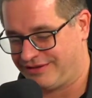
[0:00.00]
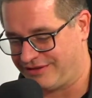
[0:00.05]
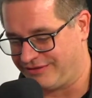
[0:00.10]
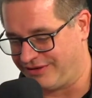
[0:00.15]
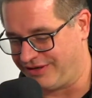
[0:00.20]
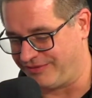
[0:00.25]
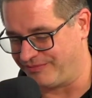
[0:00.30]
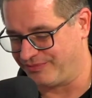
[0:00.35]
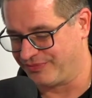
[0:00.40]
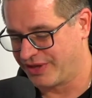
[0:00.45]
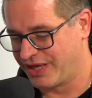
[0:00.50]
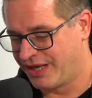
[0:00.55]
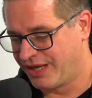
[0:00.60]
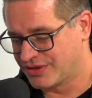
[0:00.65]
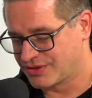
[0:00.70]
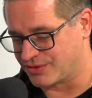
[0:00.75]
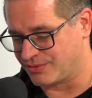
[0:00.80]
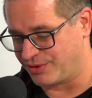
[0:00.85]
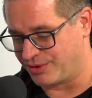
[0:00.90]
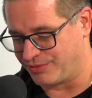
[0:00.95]
Sweet. All
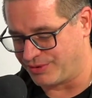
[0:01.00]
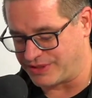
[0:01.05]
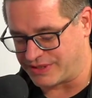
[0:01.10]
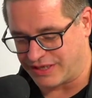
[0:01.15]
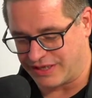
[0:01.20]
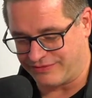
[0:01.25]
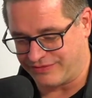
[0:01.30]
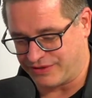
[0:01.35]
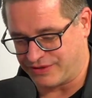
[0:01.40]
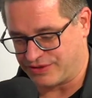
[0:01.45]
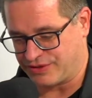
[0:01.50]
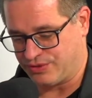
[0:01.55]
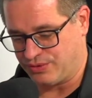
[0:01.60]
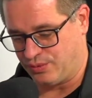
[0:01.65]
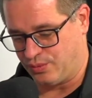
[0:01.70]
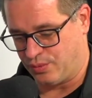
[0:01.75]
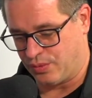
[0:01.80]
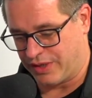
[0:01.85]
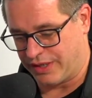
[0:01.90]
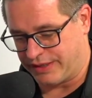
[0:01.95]
right. So why don't we
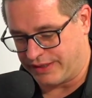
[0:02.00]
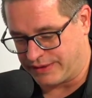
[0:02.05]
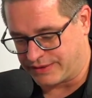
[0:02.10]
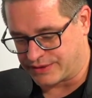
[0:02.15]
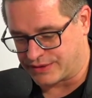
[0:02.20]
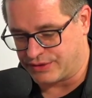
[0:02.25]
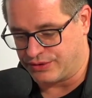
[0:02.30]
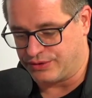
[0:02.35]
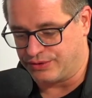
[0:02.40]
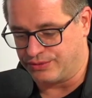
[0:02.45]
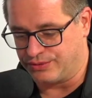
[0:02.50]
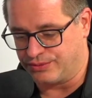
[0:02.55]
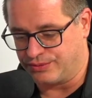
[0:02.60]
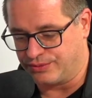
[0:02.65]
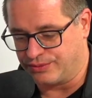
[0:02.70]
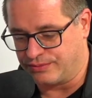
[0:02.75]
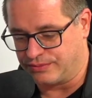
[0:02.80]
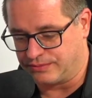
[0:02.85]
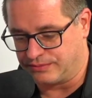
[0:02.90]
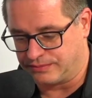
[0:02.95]
dive into what
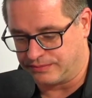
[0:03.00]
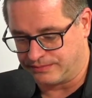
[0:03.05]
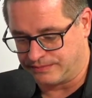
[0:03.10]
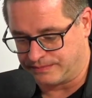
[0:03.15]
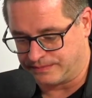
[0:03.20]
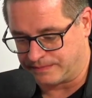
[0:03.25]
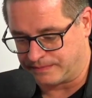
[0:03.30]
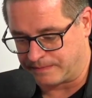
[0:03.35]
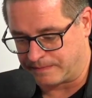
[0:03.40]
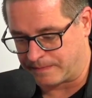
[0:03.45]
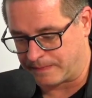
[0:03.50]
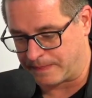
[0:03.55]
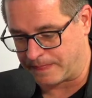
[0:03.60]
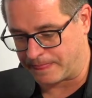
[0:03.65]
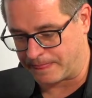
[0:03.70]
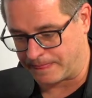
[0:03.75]
is new?